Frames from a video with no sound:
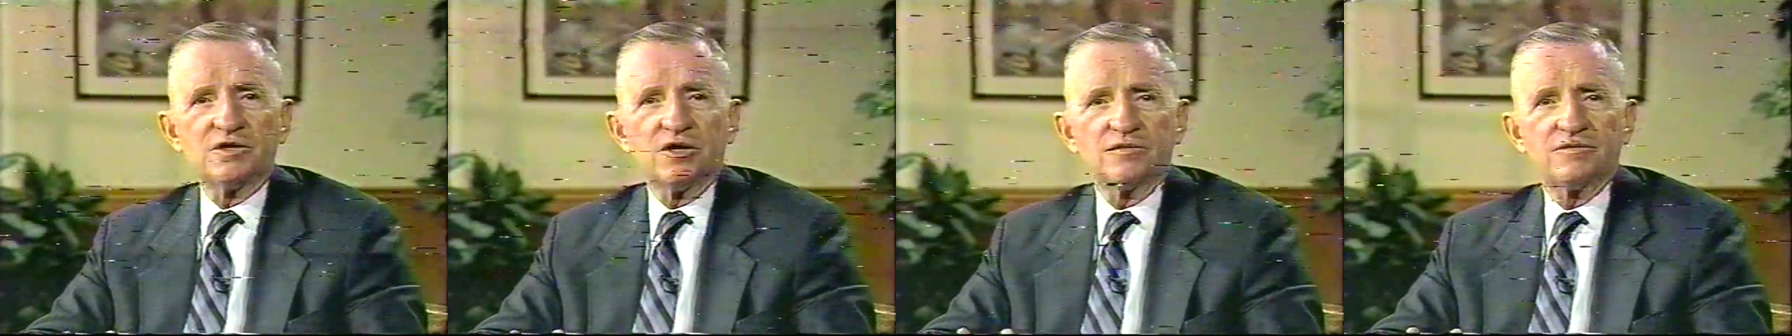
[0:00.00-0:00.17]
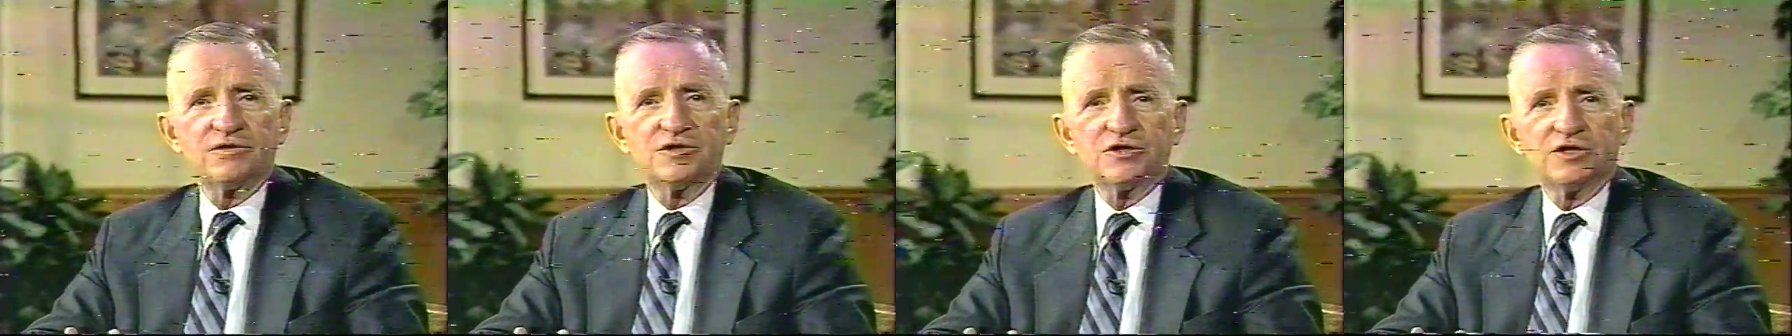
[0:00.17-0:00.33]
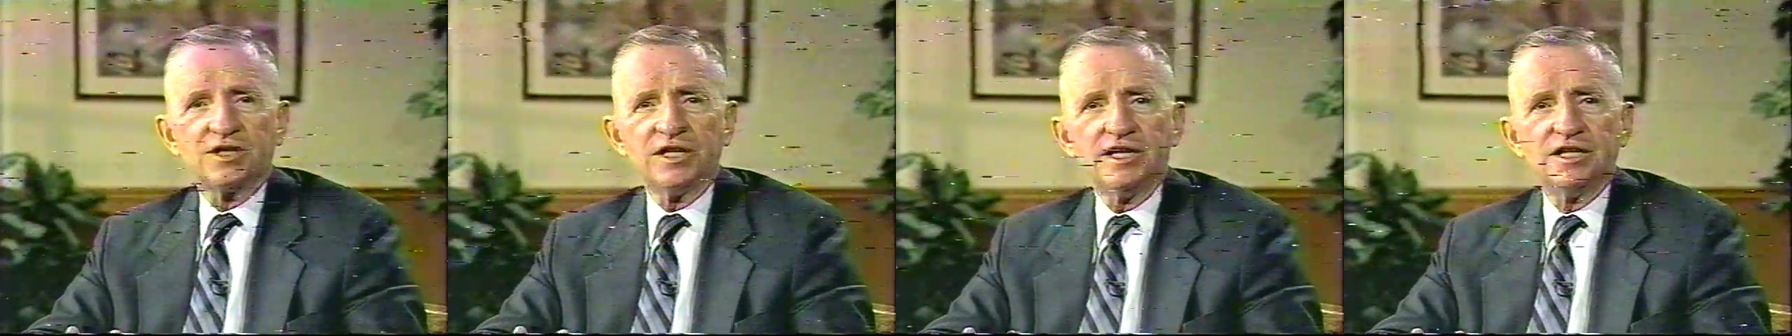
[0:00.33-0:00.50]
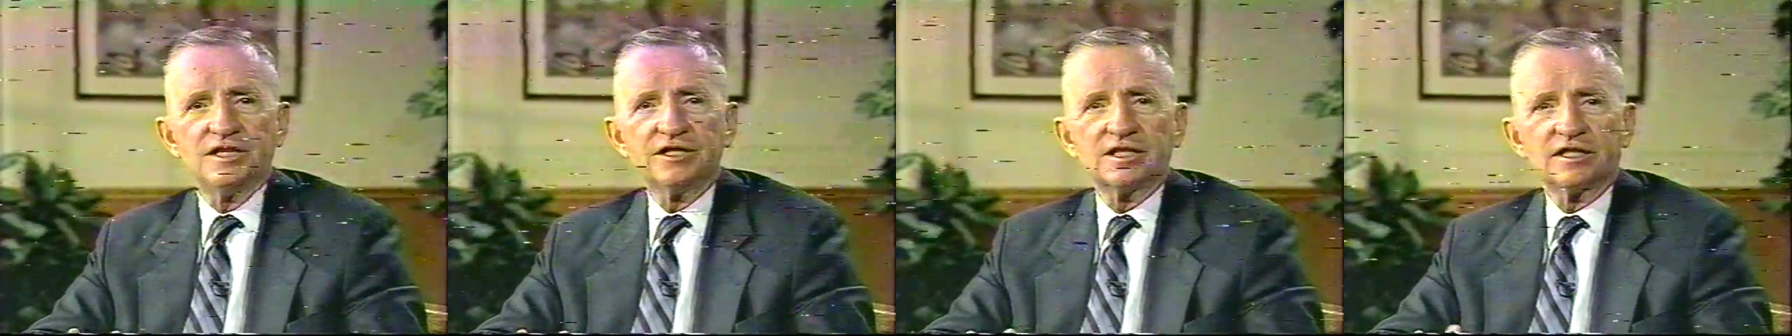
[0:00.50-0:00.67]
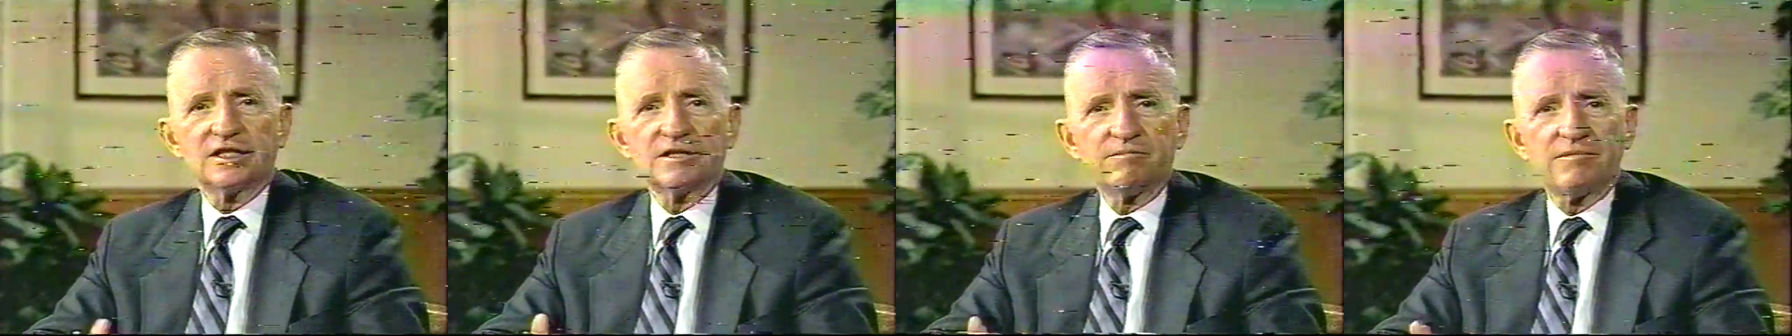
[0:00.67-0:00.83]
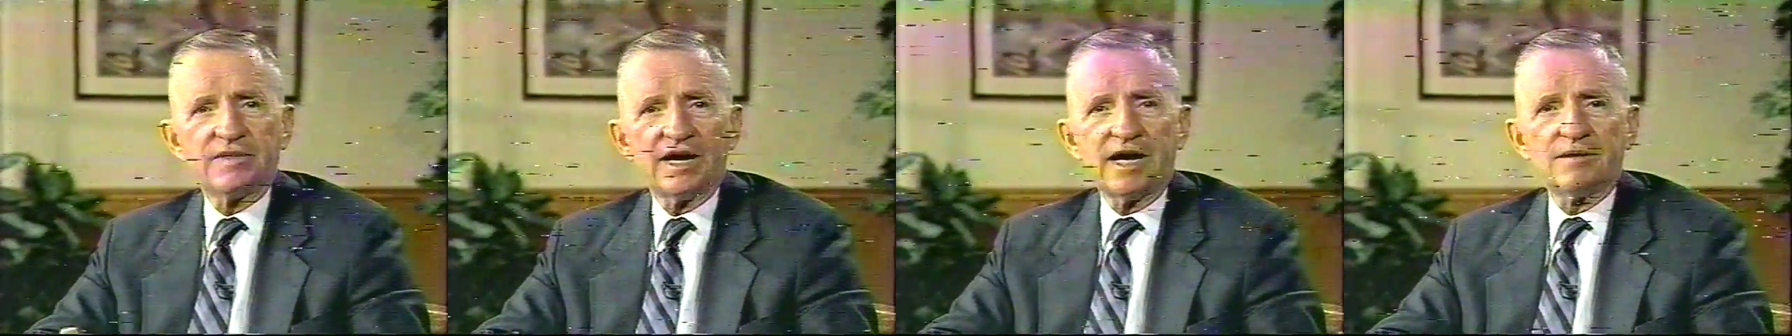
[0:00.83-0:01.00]
overseas as
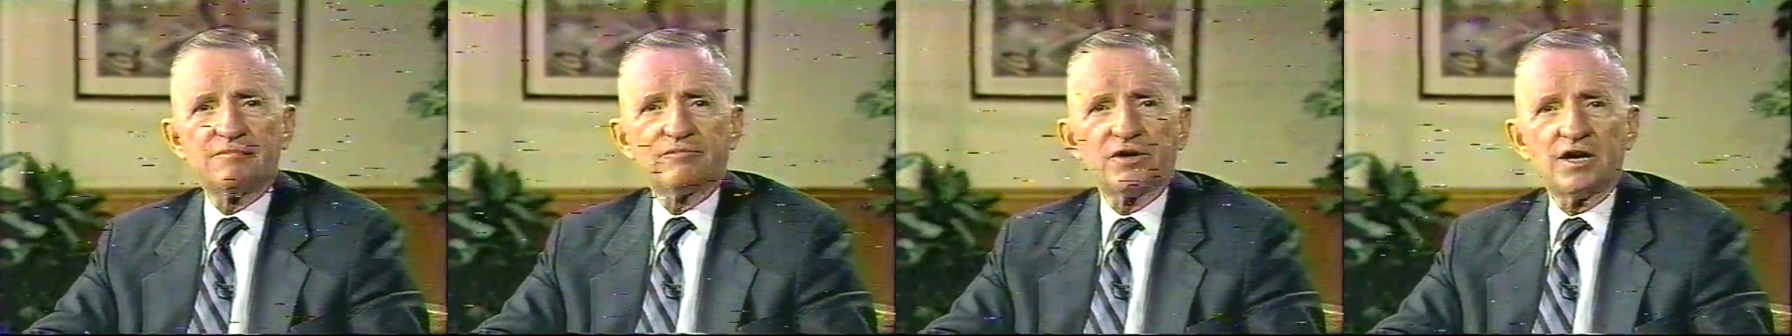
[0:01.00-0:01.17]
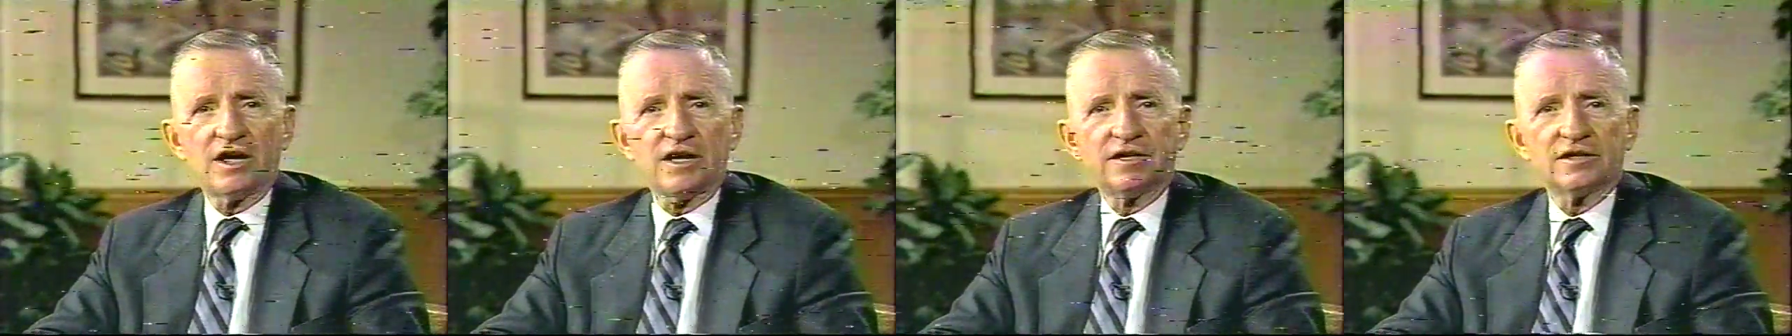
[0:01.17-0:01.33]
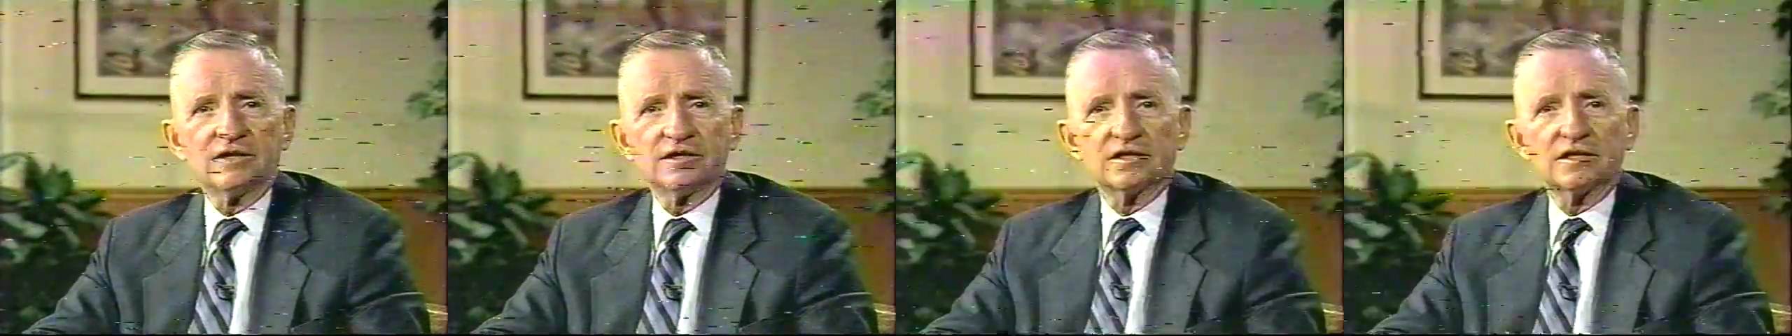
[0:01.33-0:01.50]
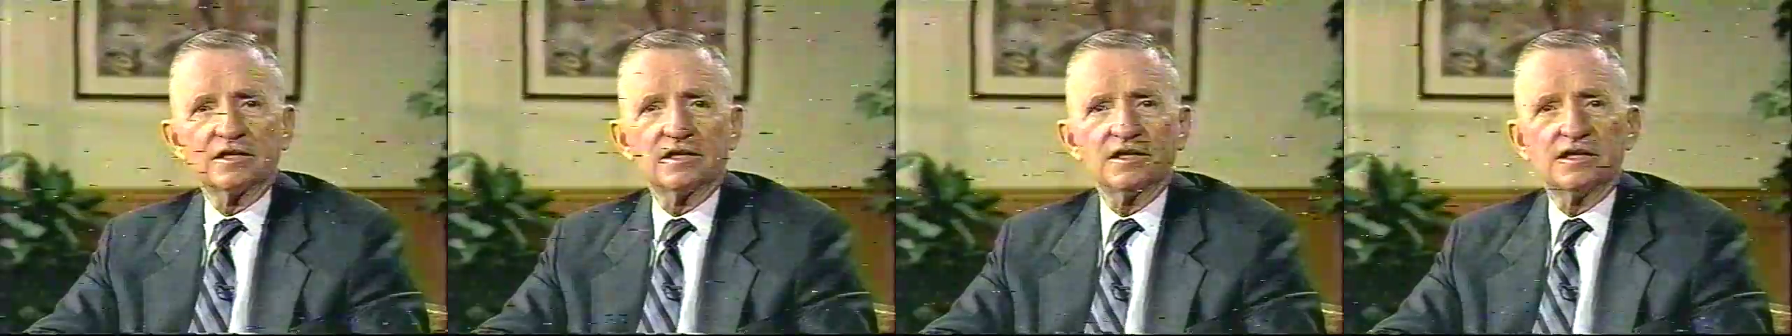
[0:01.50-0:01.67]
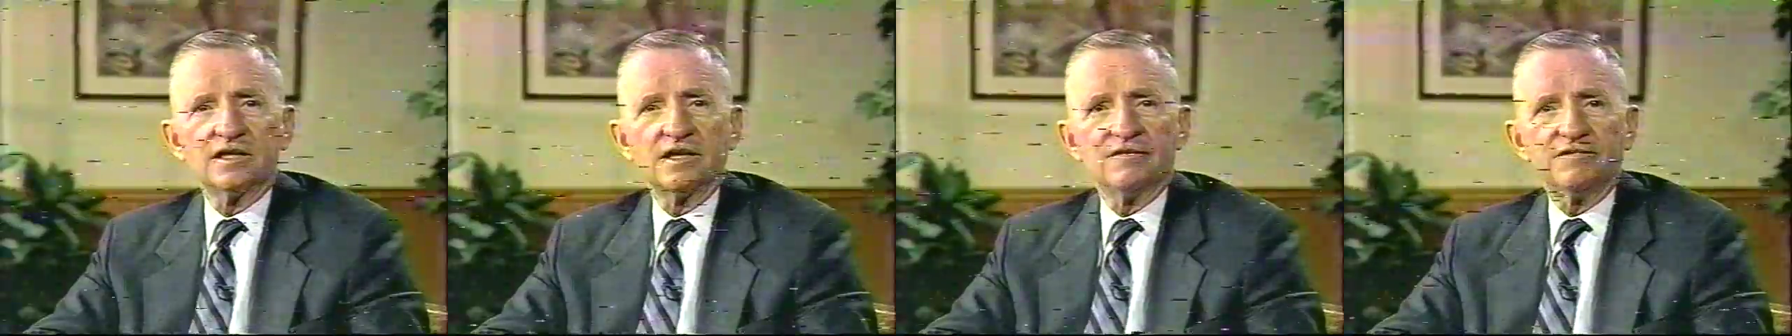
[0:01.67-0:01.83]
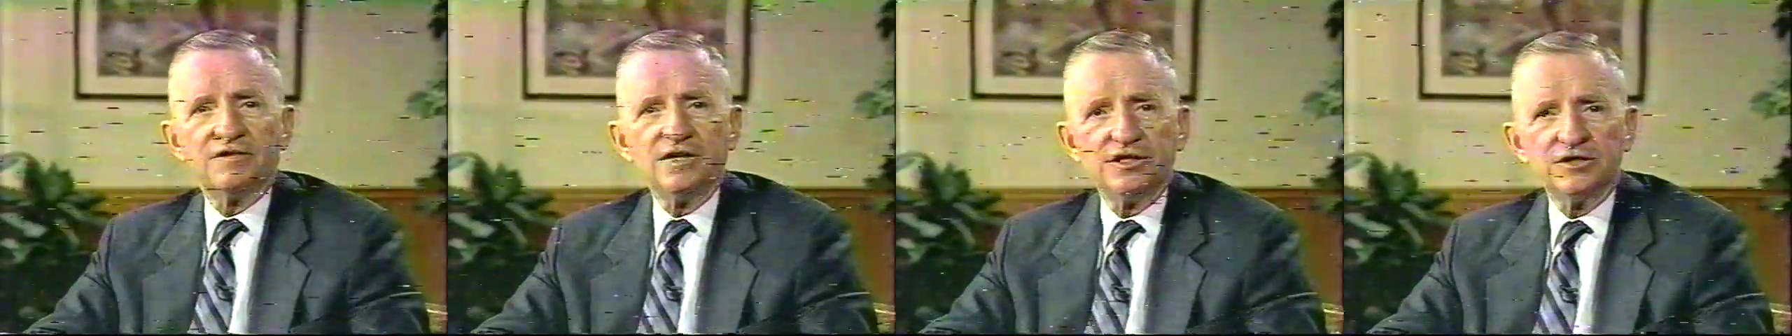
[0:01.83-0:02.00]
a byproduct
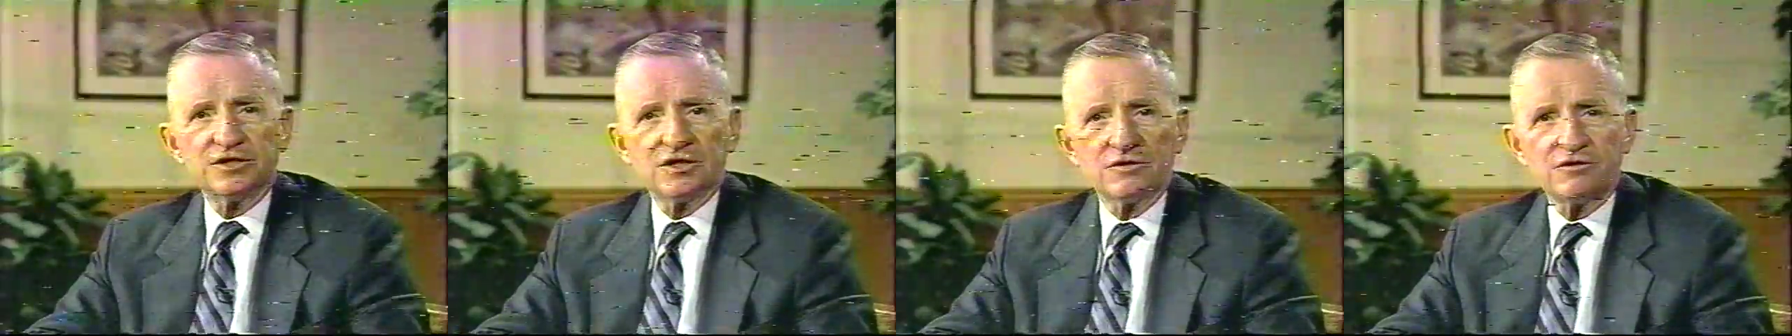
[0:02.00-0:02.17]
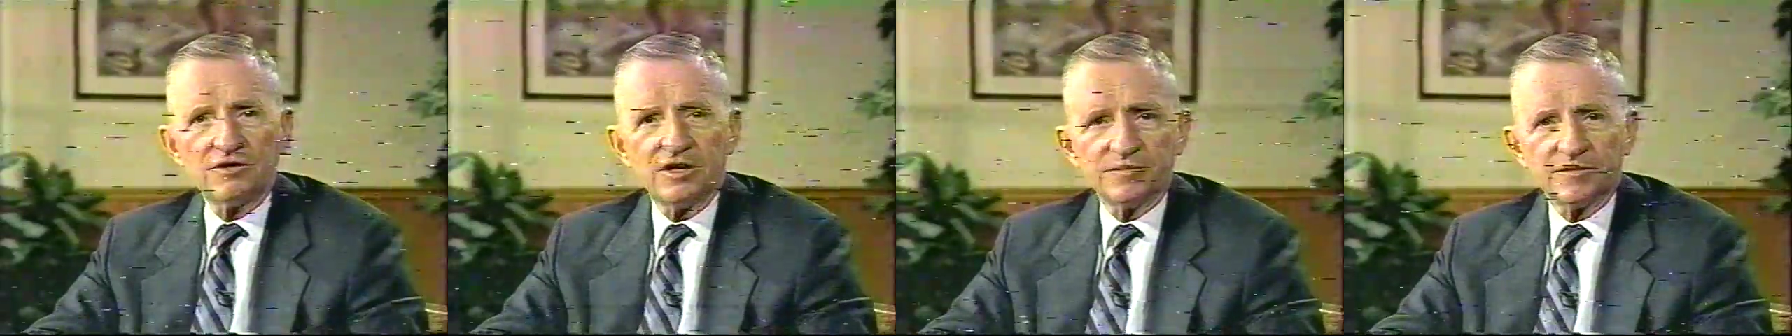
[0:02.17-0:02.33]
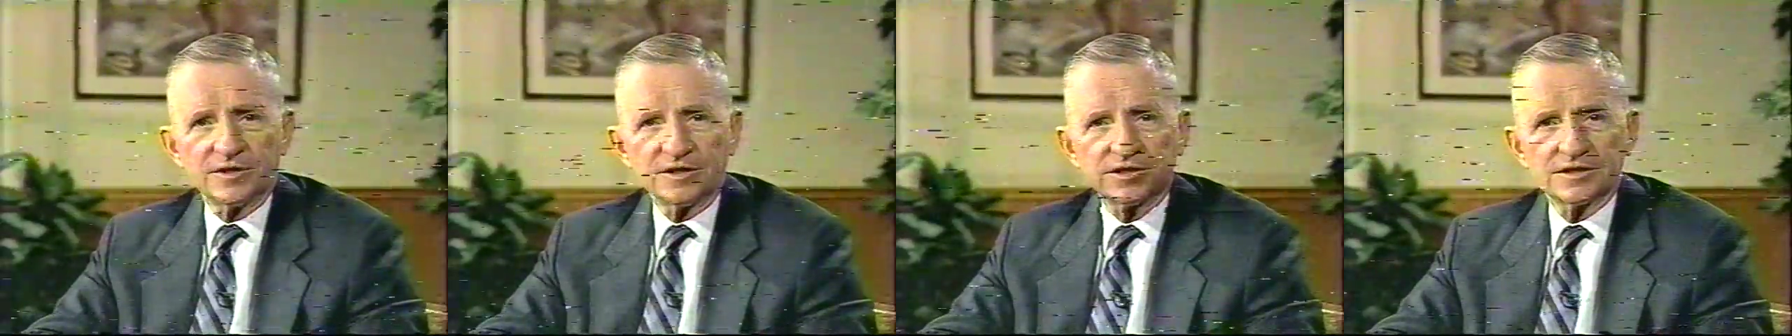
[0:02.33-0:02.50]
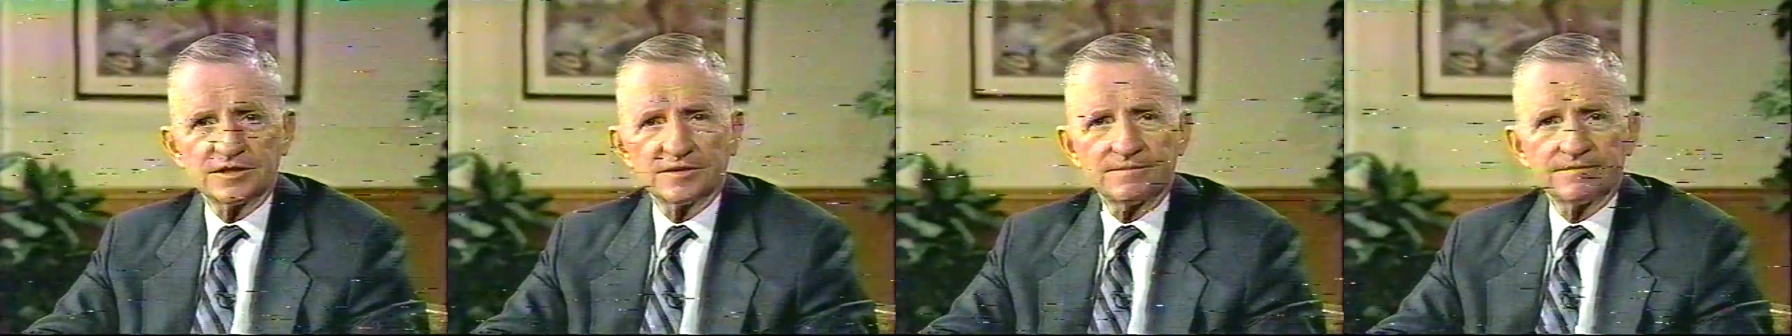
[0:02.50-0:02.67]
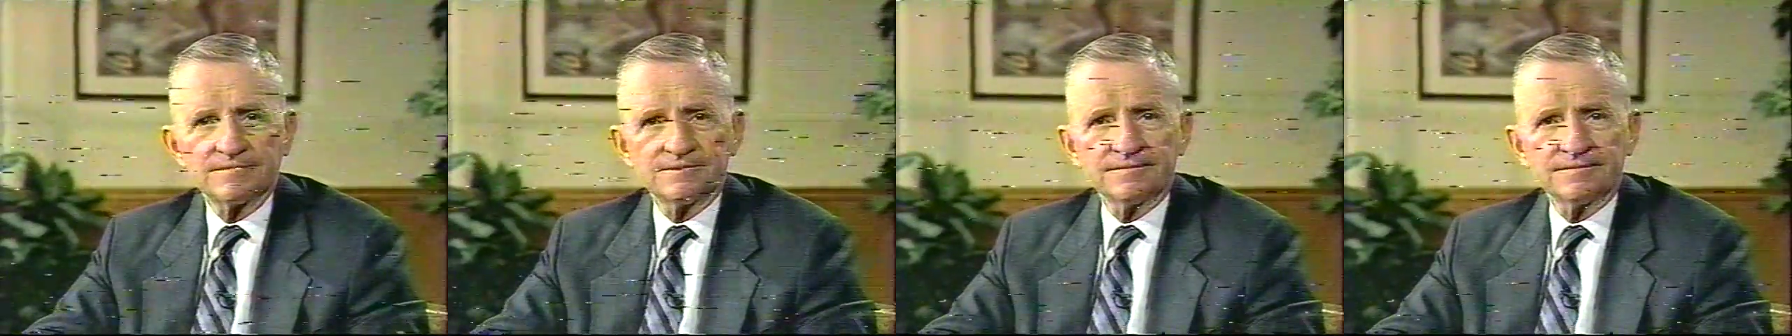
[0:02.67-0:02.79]
of these agreements.